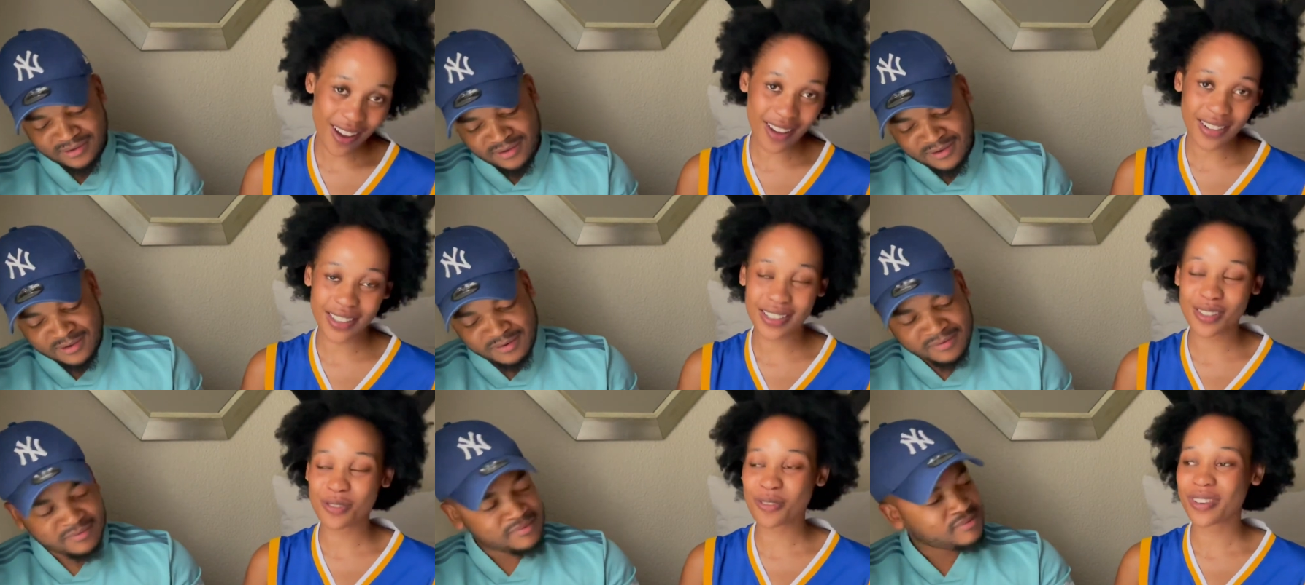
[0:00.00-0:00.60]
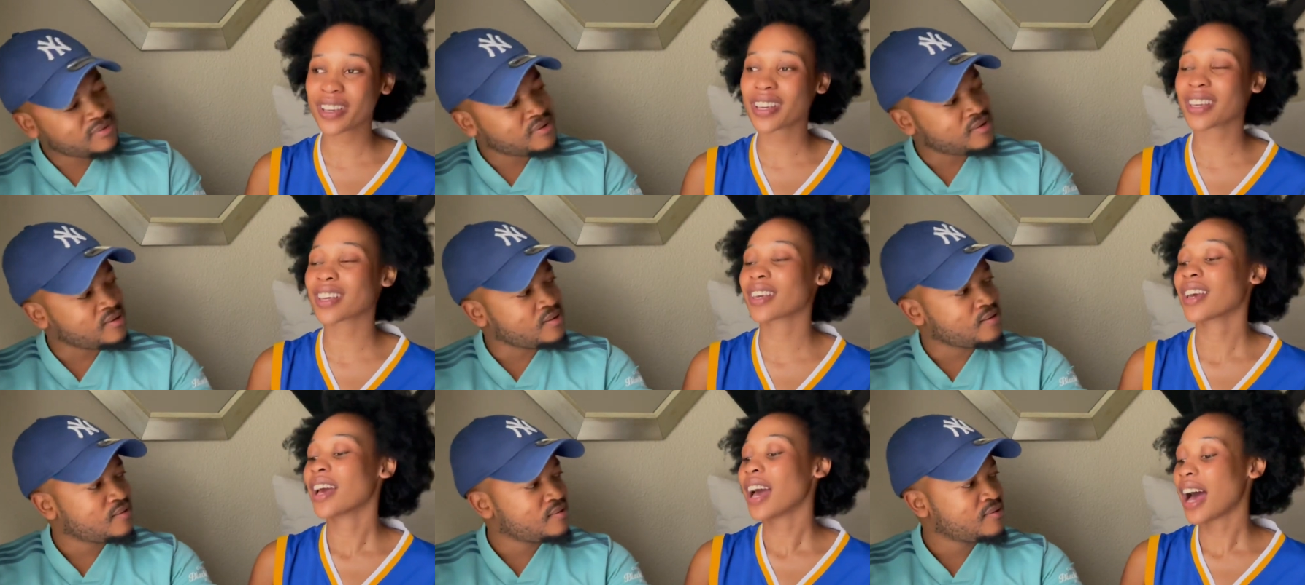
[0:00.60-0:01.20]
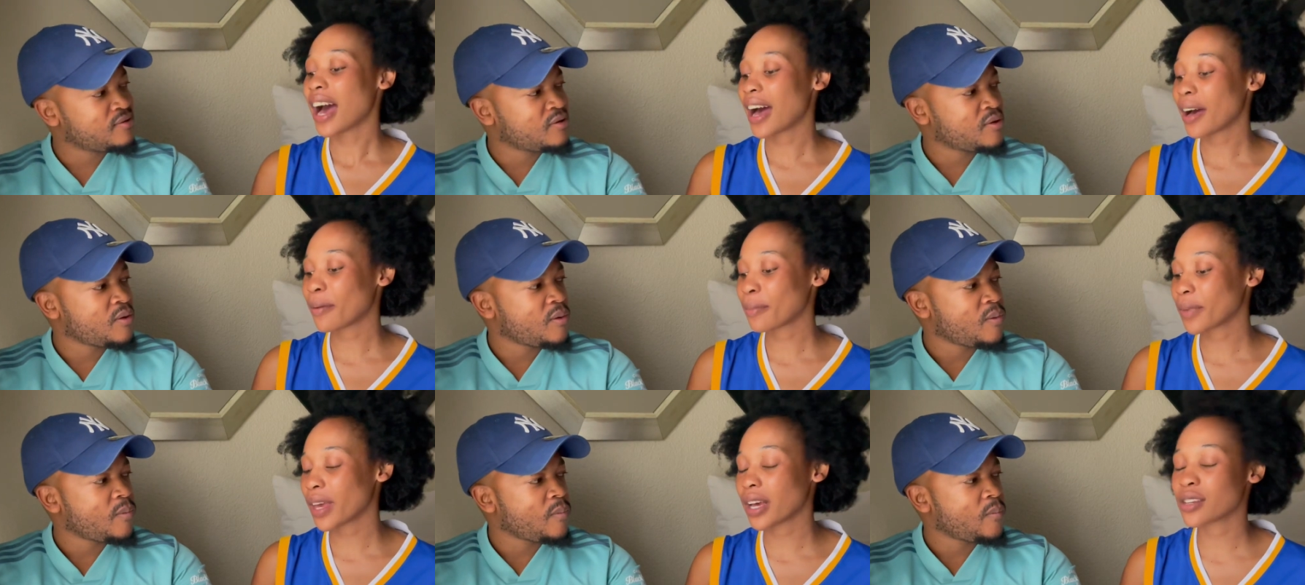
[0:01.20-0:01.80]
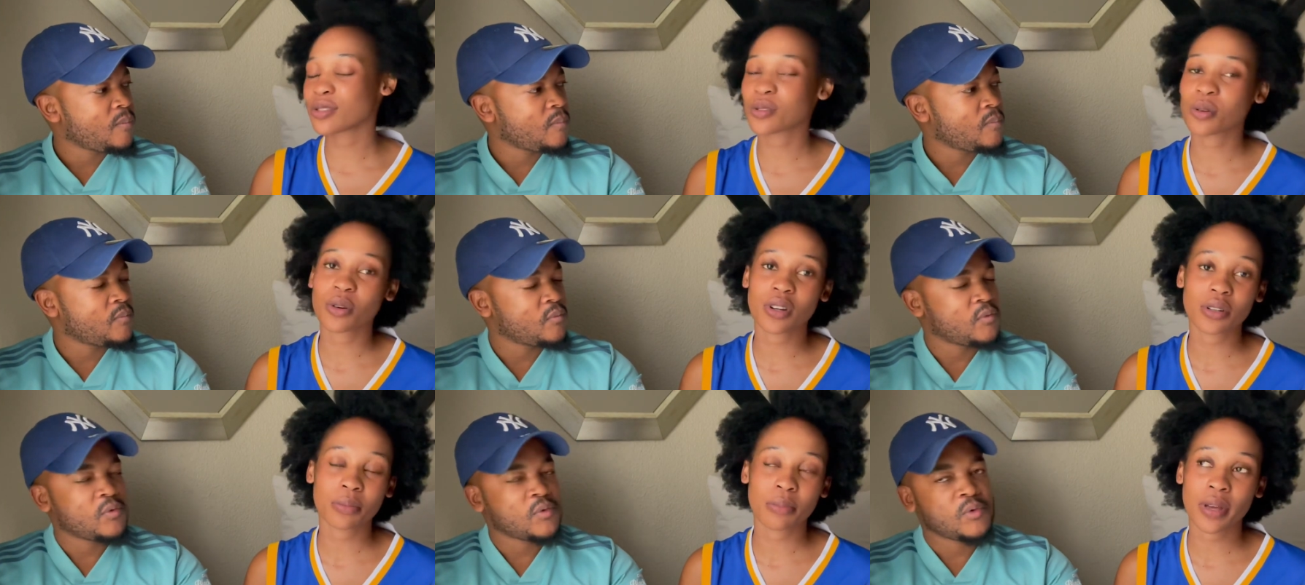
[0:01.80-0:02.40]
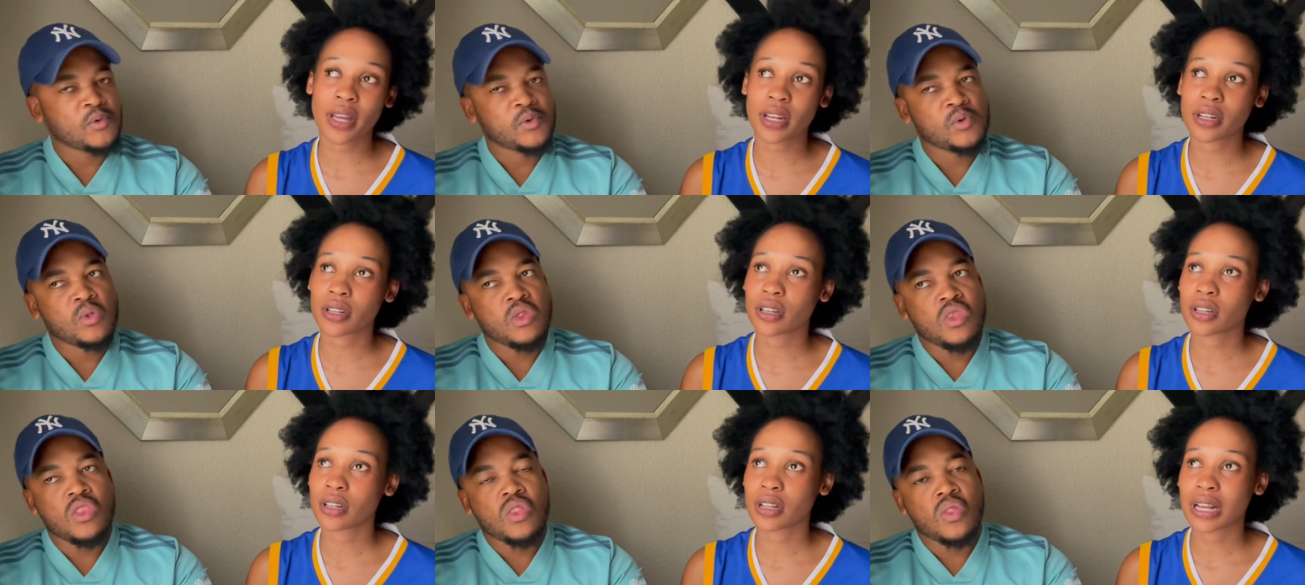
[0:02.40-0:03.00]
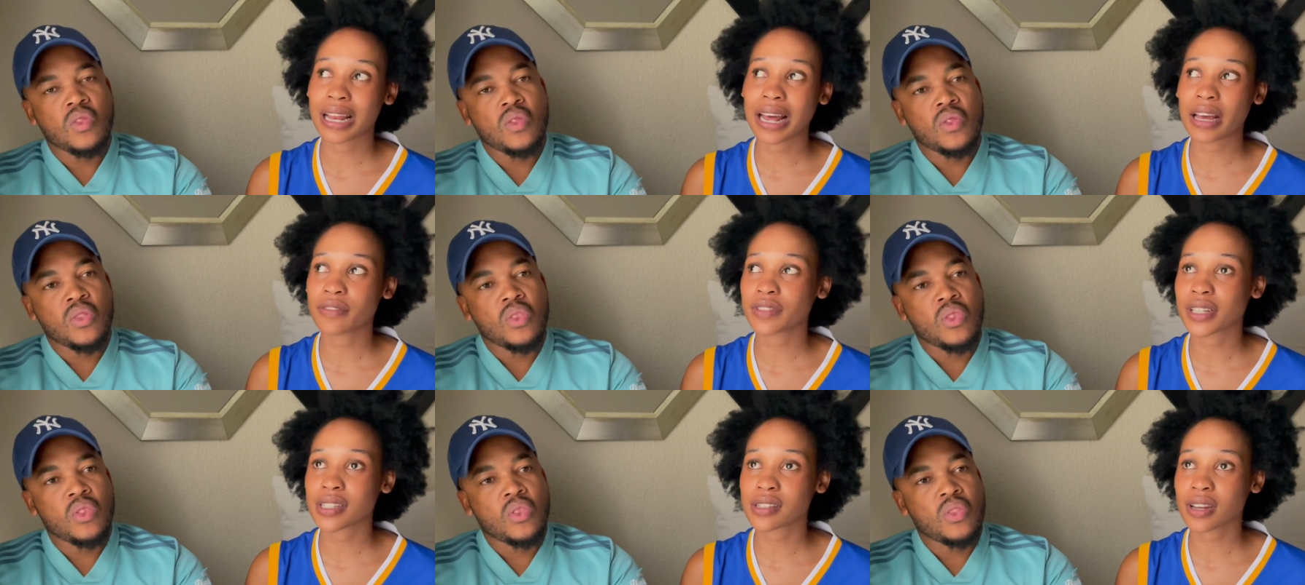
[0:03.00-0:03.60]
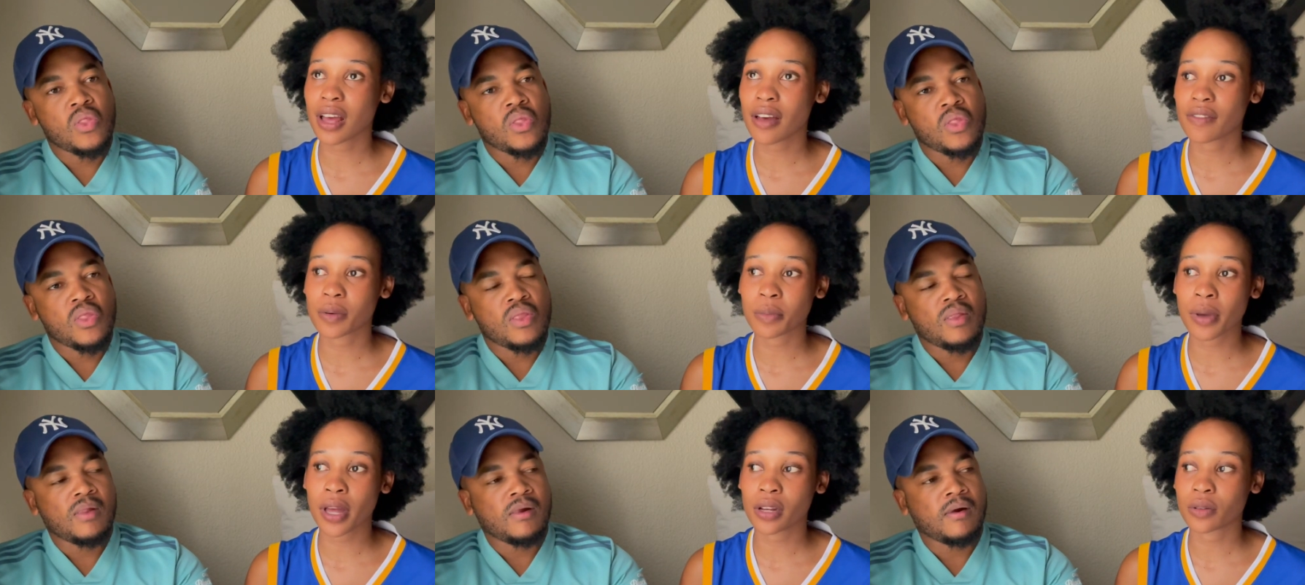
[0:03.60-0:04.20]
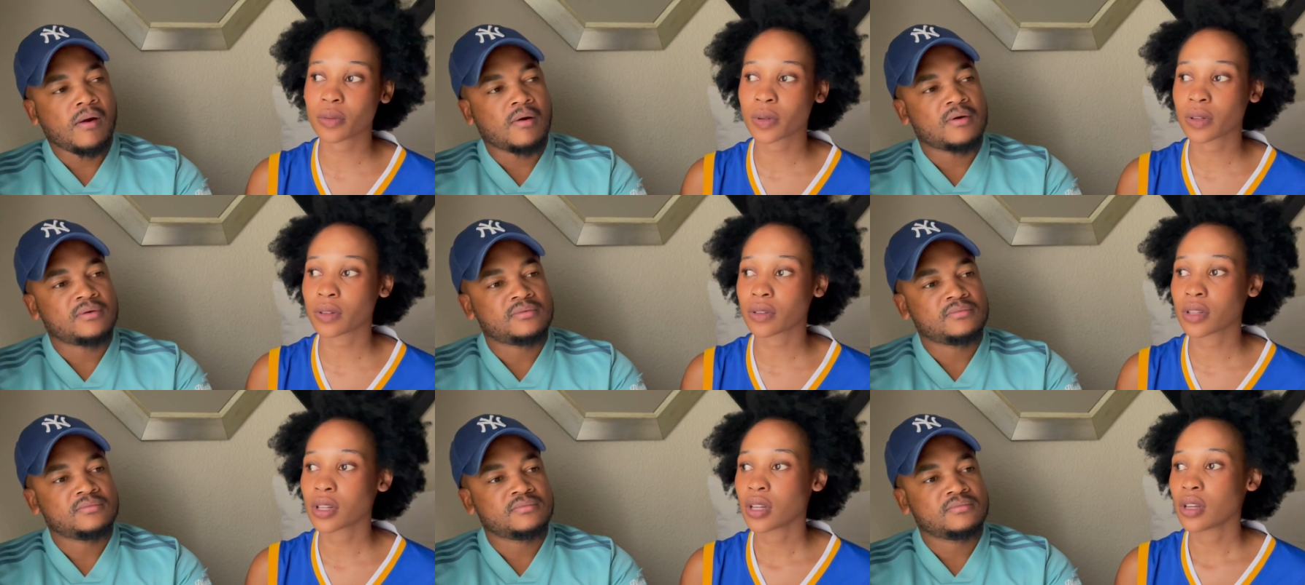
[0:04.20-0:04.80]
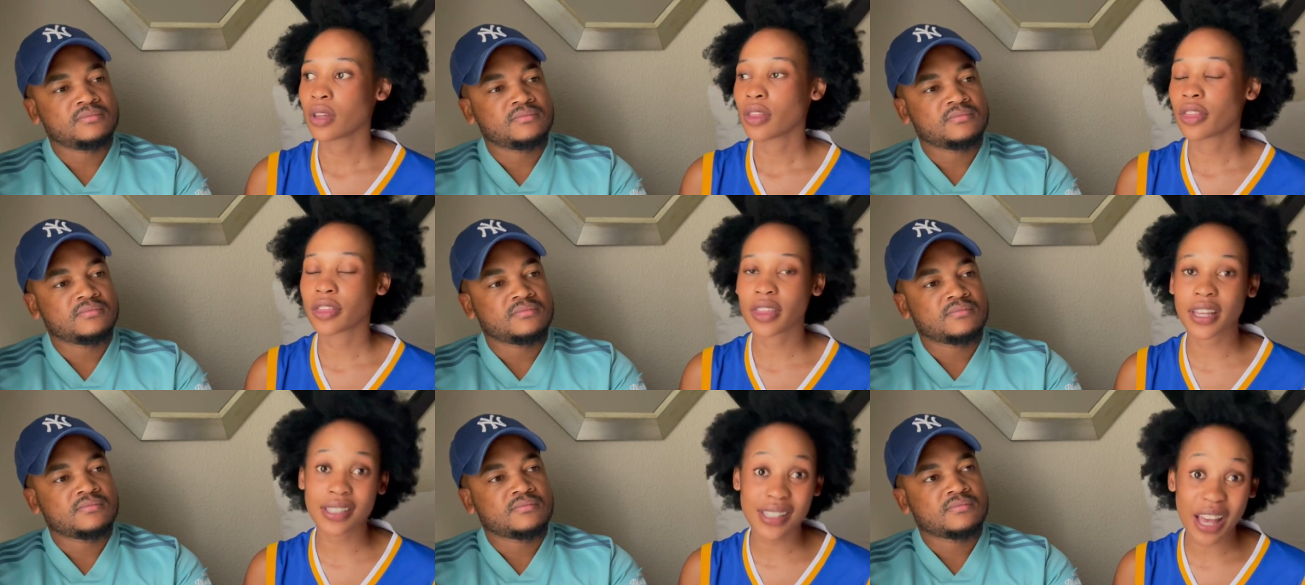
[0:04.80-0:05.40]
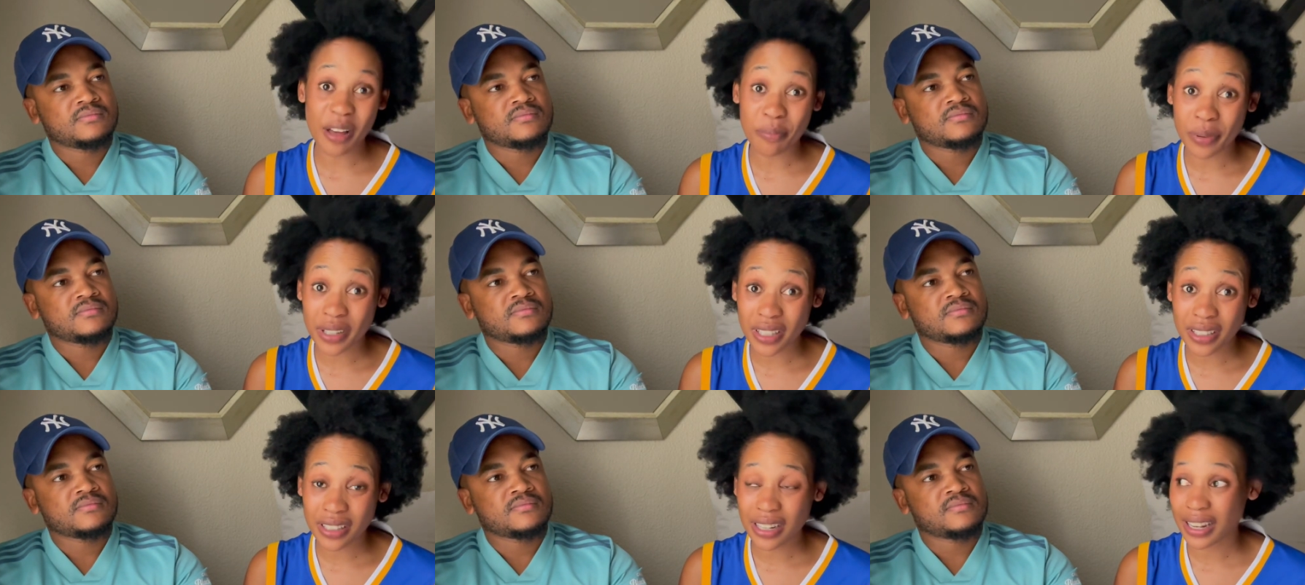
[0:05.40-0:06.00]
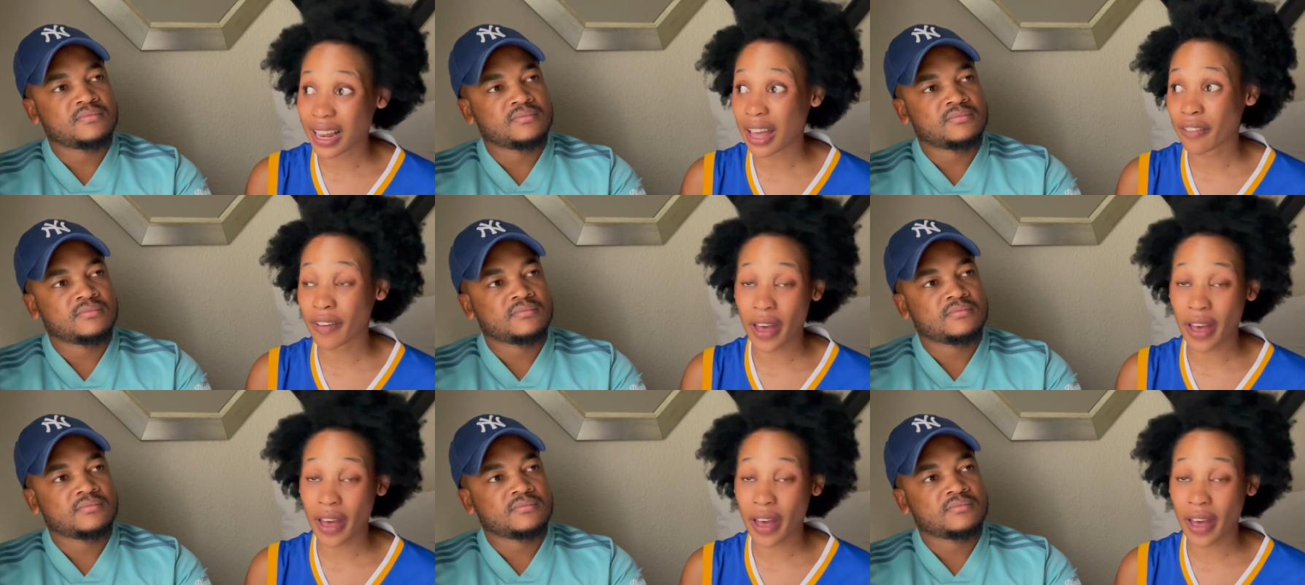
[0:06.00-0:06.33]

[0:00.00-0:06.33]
Speaker 1: ah, do weak. Um, yeah. So, uh, man, life doesn't have a manual. Things happen. Life